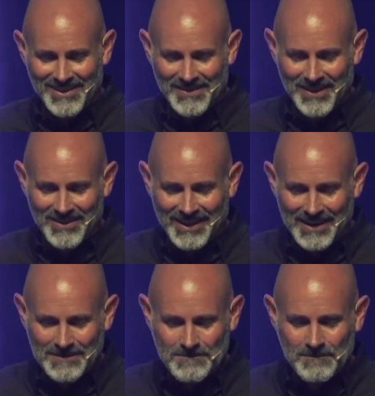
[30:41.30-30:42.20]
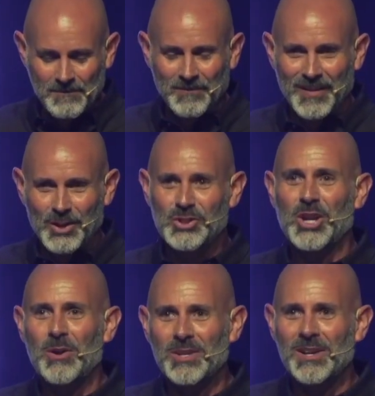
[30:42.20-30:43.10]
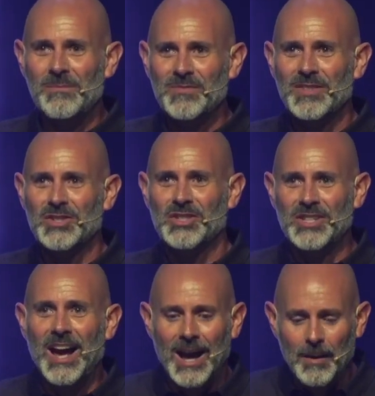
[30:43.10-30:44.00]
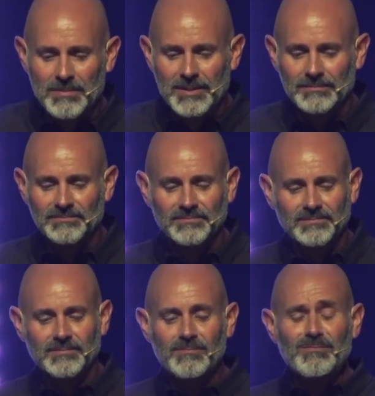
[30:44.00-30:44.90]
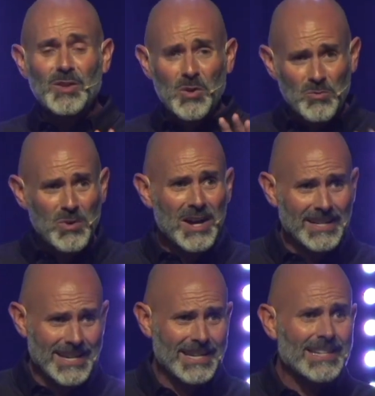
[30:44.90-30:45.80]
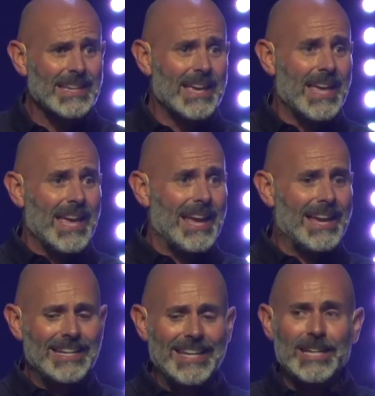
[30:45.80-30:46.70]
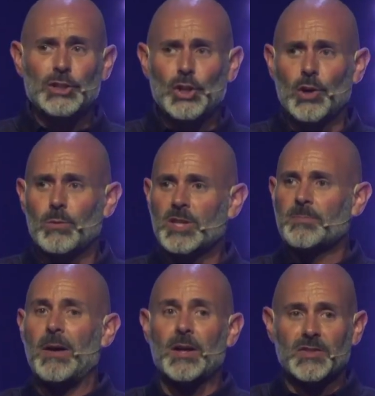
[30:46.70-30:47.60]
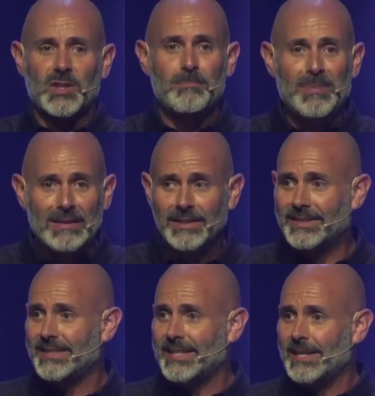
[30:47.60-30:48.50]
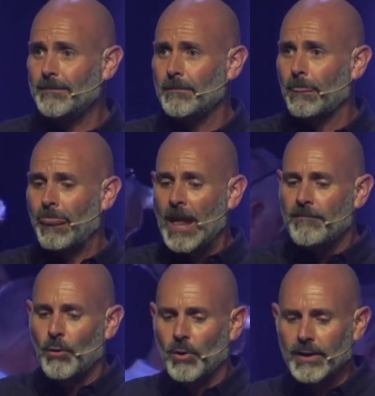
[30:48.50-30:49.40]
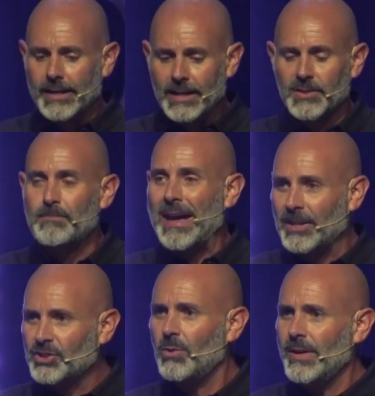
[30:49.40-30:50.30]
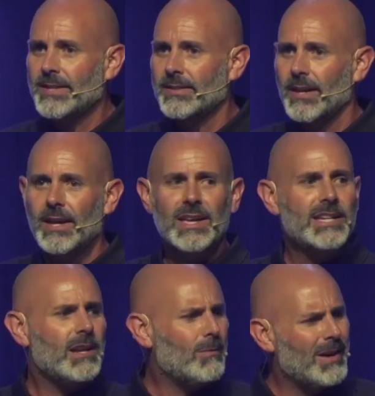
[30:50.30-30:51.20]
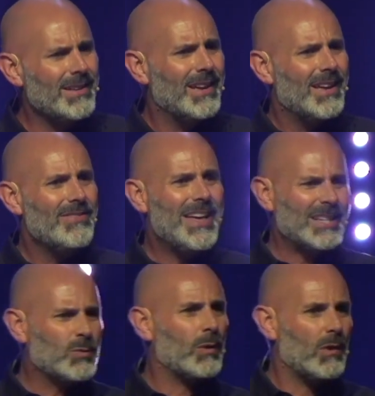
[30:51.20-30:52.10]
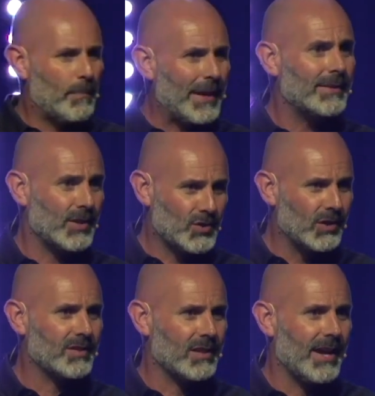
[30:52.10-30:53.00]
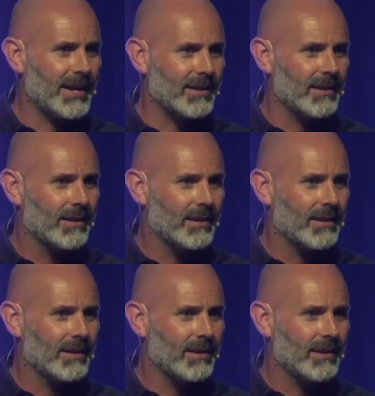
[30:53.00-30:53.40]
Okay. Jonah stopped running and he took responsibility for his bad choice. You know what? That's what repentance looks like.